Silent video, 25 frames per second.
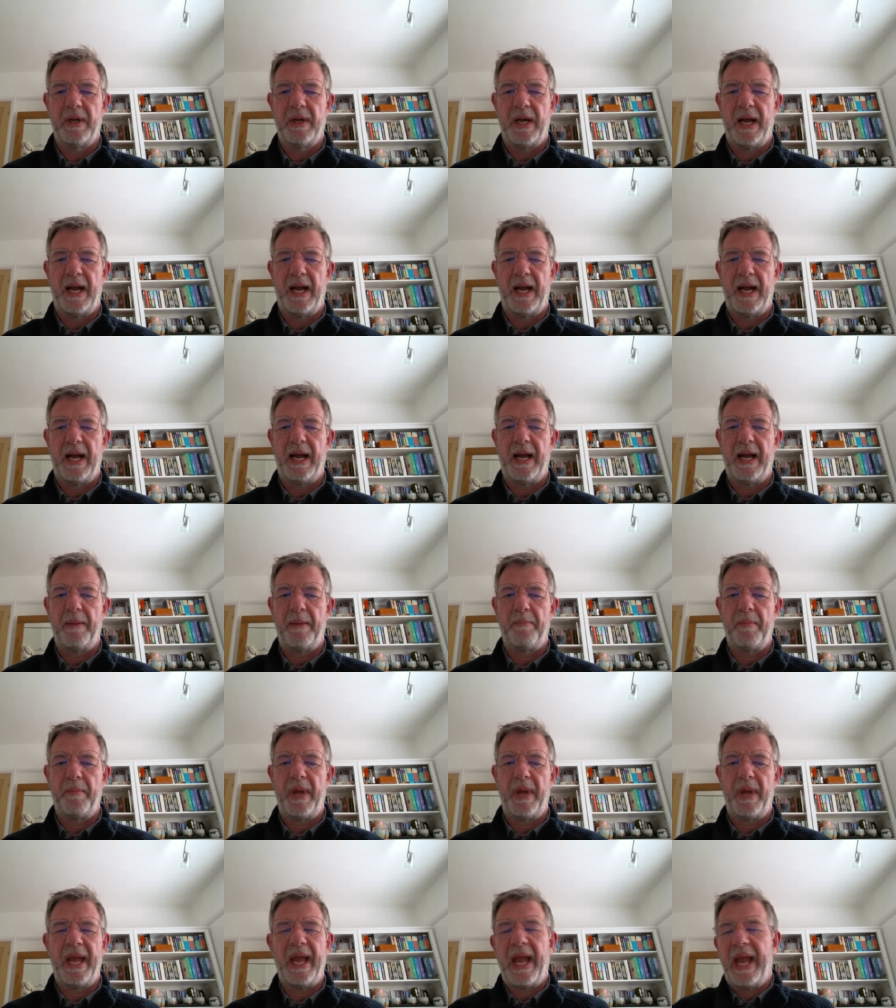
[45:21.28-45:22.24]

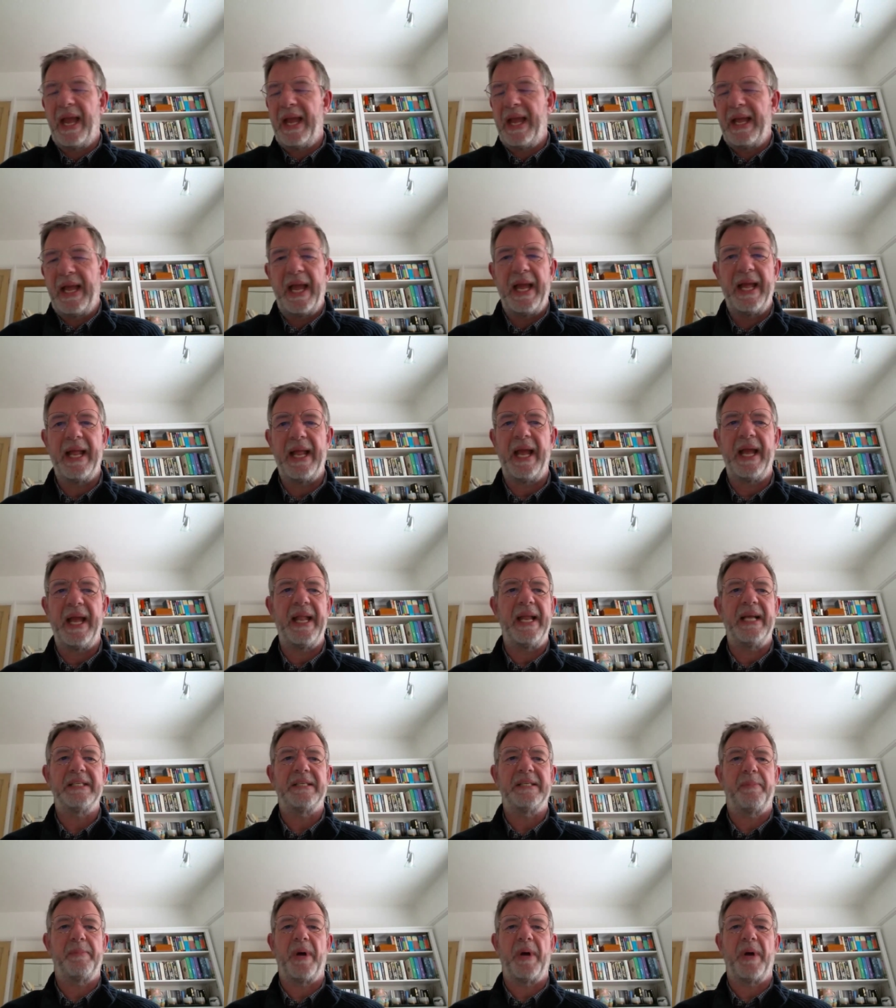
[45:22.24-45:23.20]
It
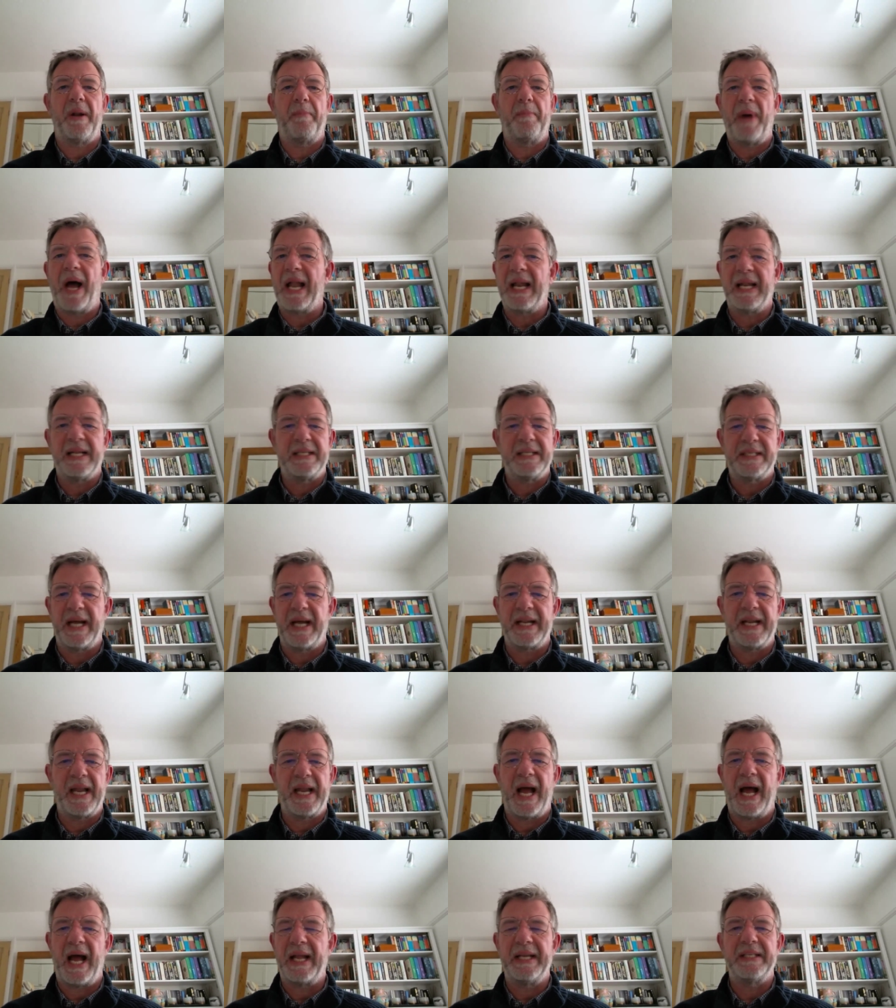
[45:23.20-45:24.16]
is about a balance,
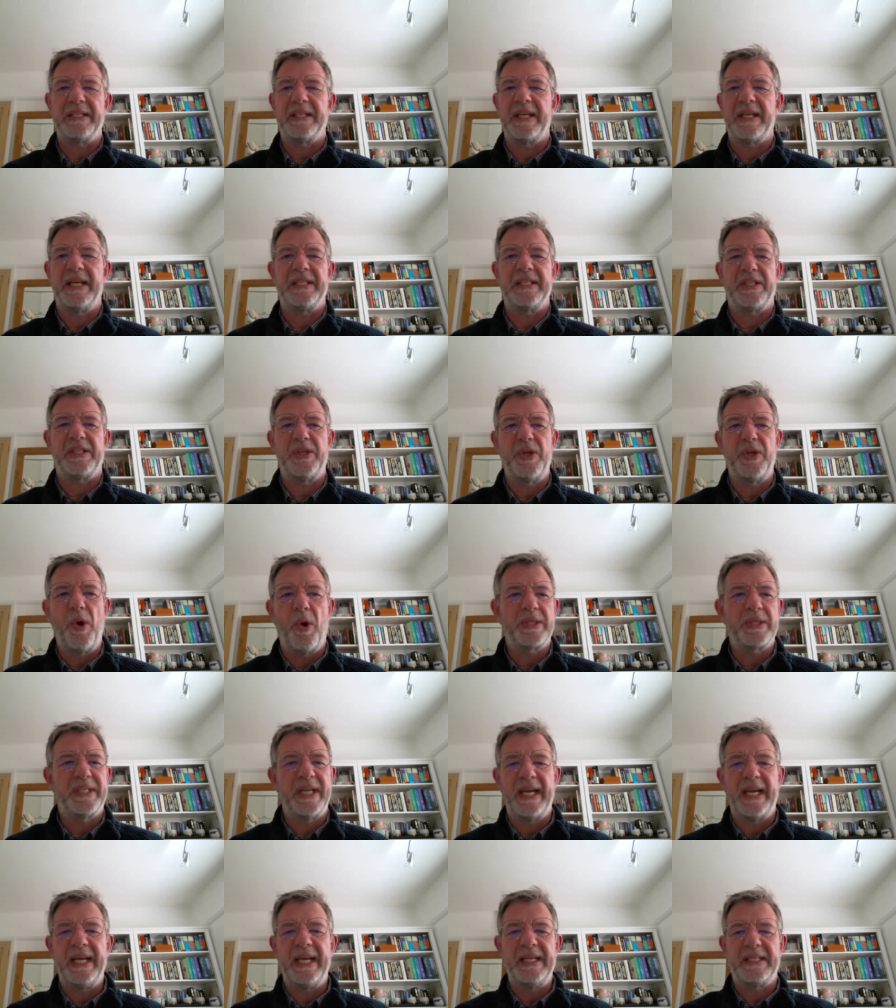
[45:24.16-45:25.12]
and it's not
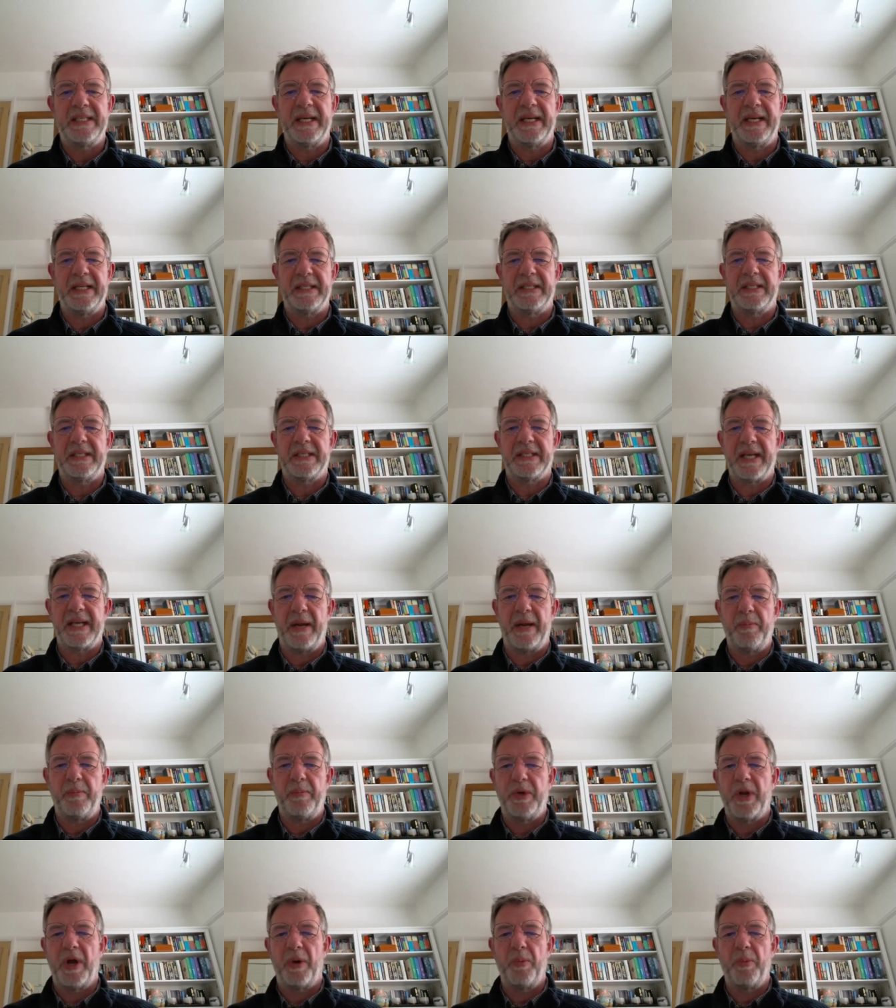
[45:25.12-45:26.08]
easy. It's the same,
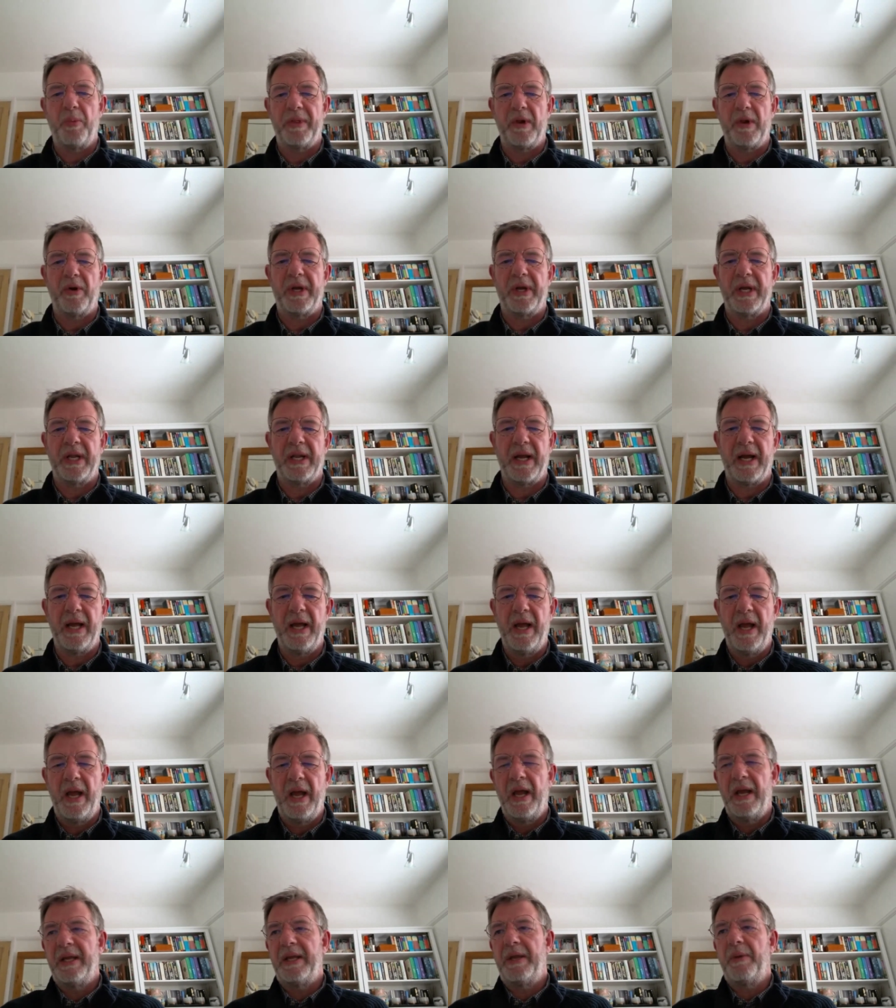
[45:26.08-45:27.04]
with looking at,
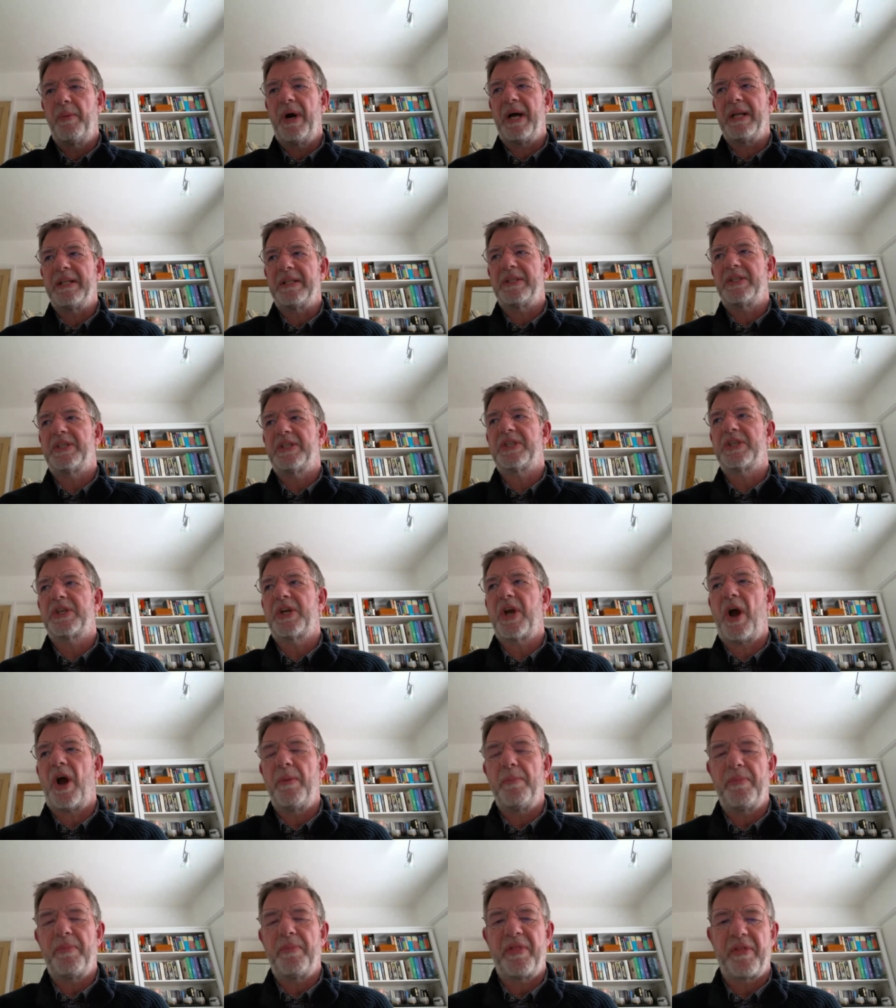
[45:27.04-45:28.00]
you add
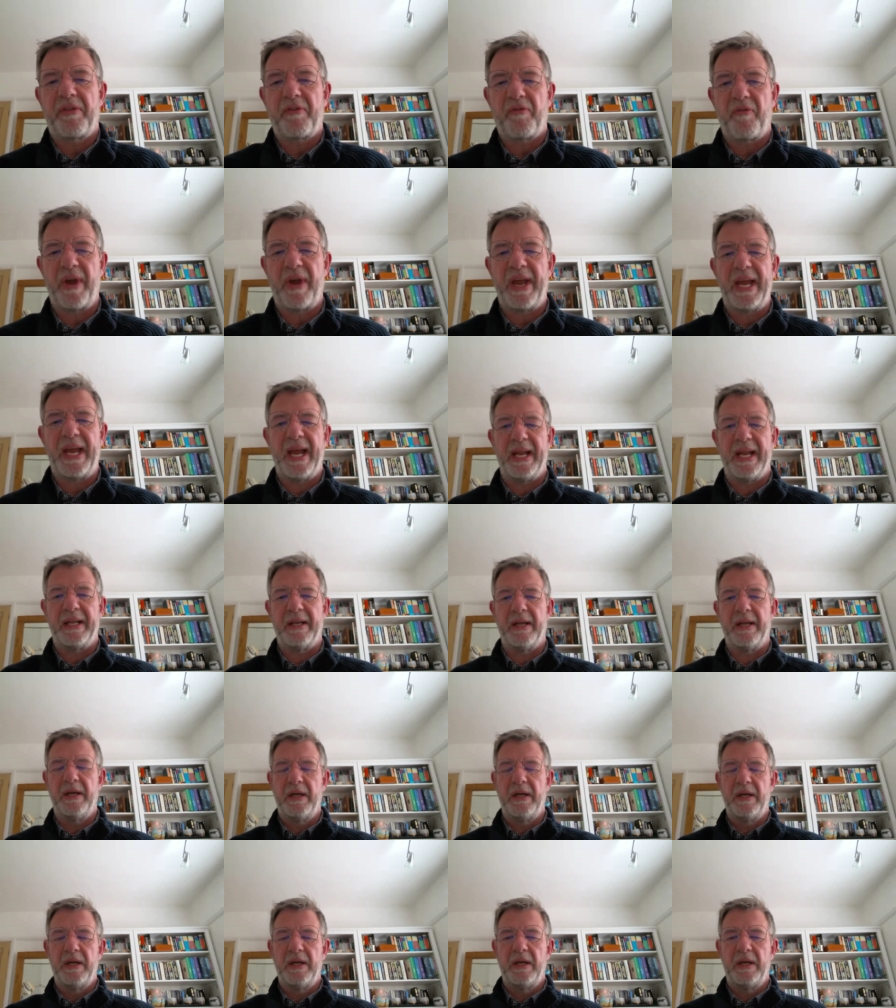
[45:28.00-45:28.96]
scope 3 in
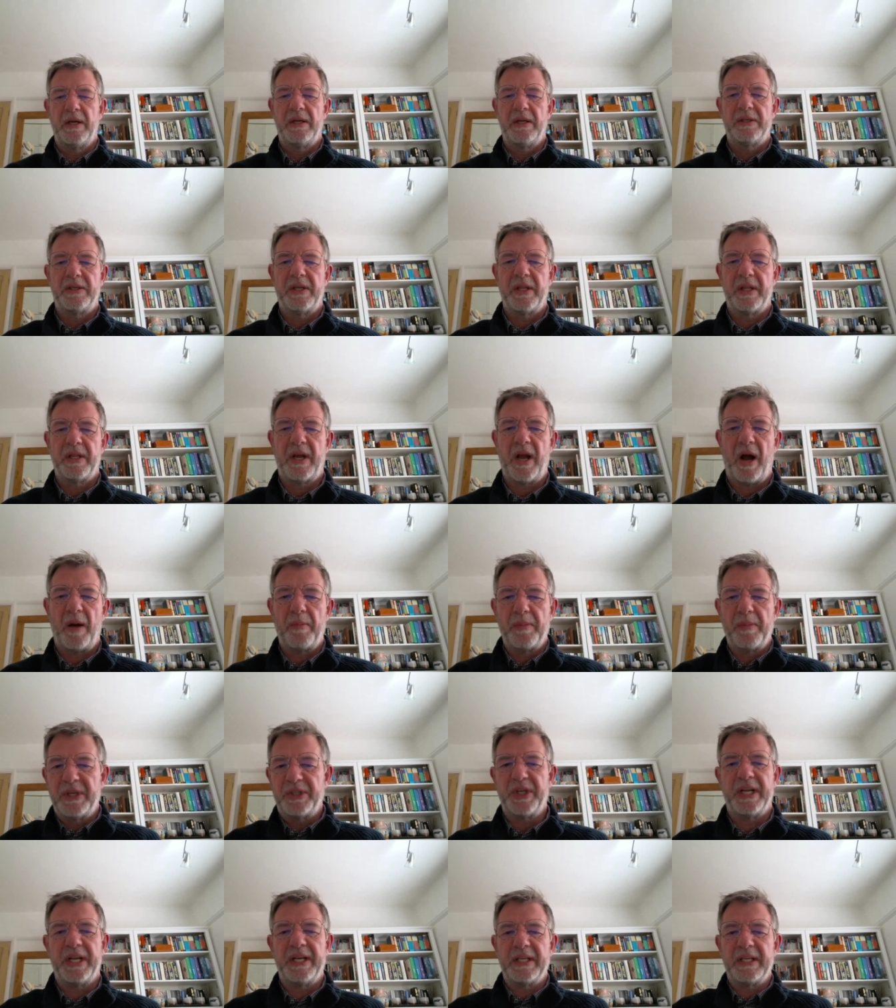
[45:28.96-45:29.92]
to the carbon
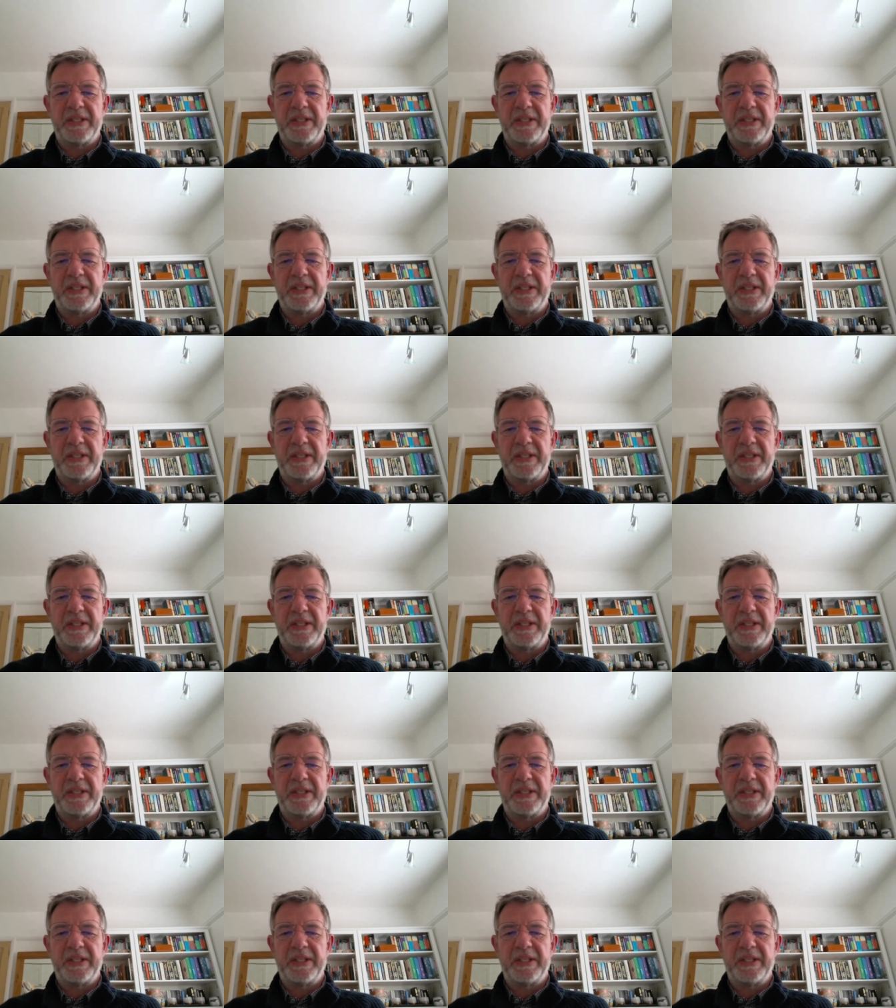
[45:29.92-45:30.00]
agenda.